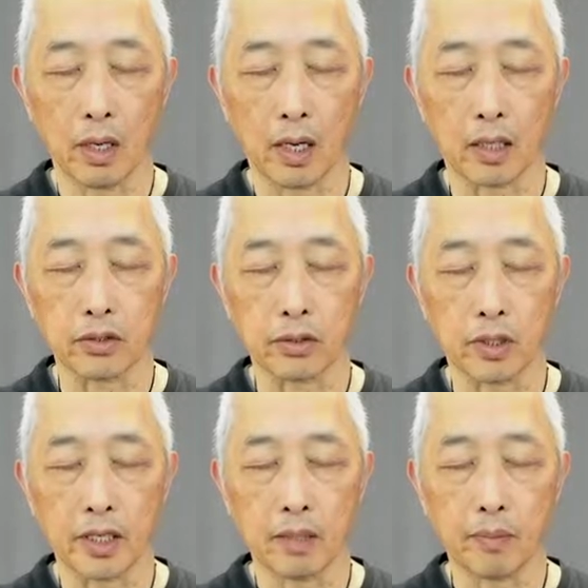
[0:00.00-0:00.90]
As you
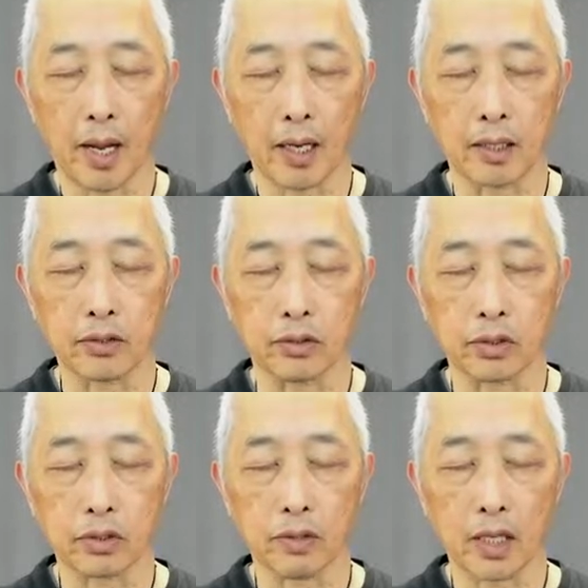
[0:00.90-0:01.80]
lean back, as you
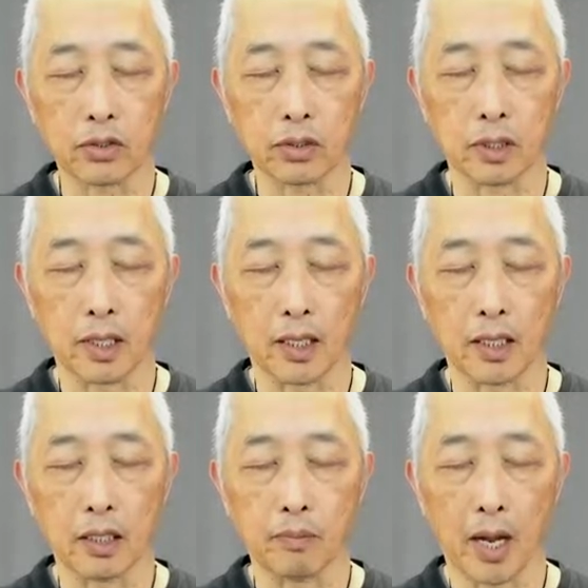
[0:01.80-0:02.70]
stretch and then
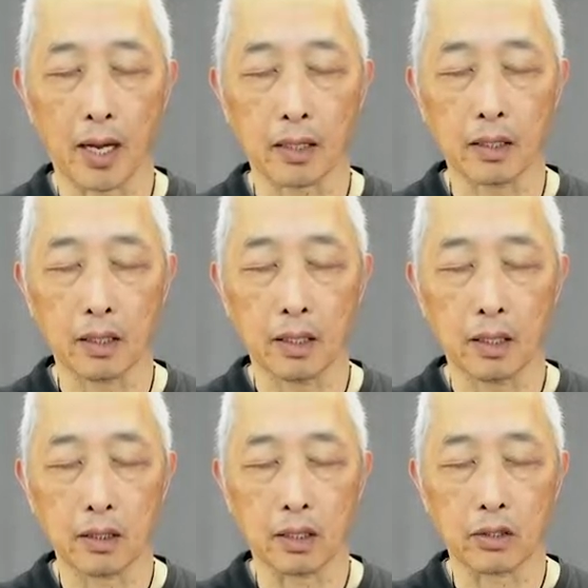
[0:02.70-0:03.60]
lean back,
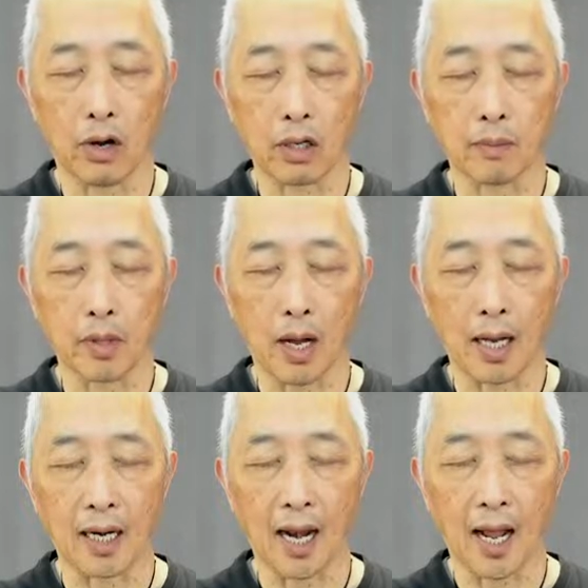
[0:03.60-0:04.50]
they talk about
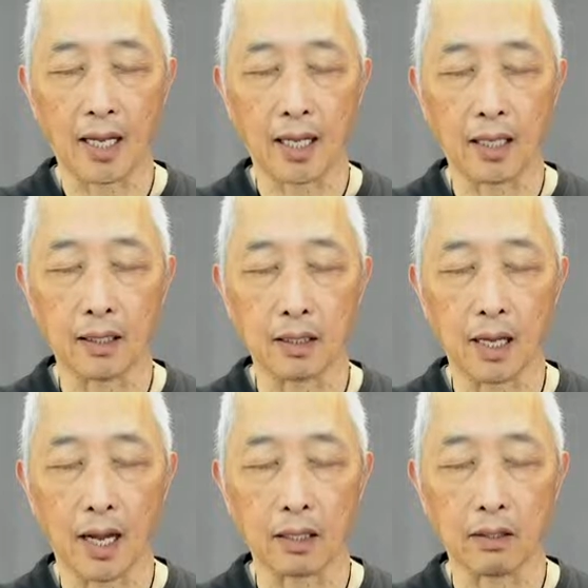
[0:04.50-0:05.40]
aligning
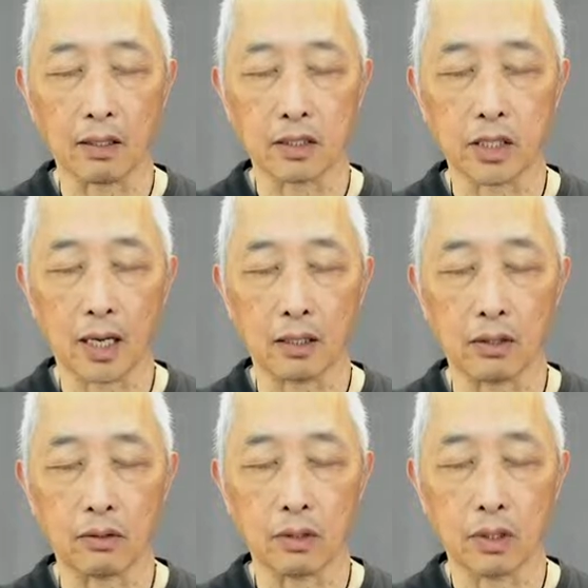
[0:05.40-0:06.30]
that
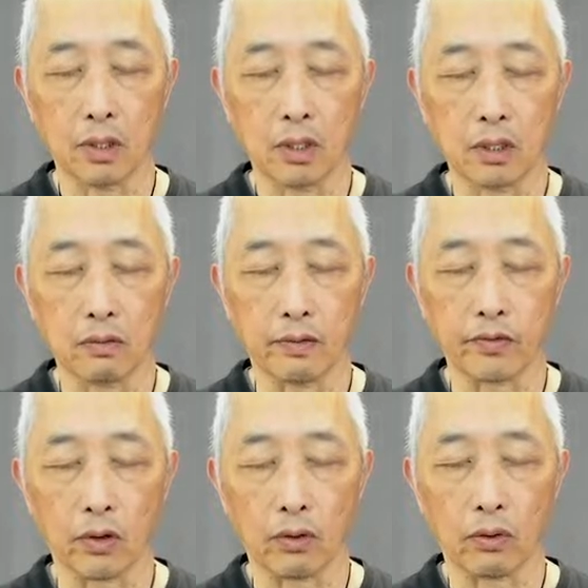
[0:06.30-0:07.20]
channel with
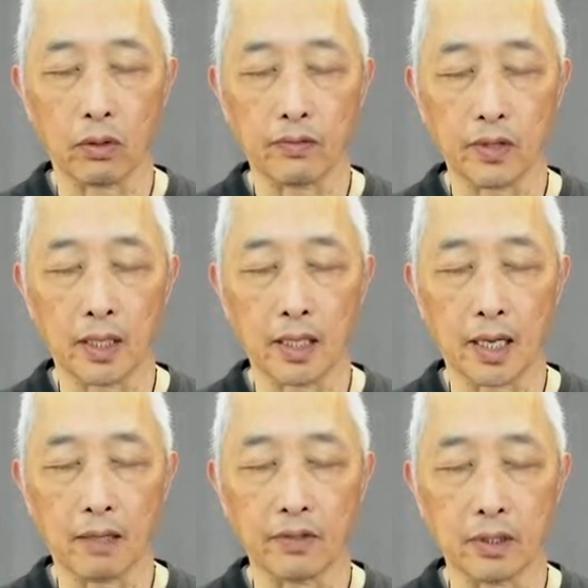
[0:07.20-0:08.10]
the earth and the
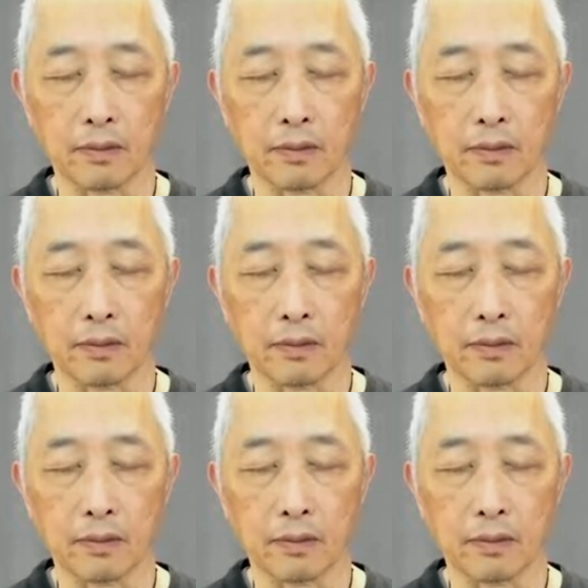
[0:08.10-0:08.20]
heaven.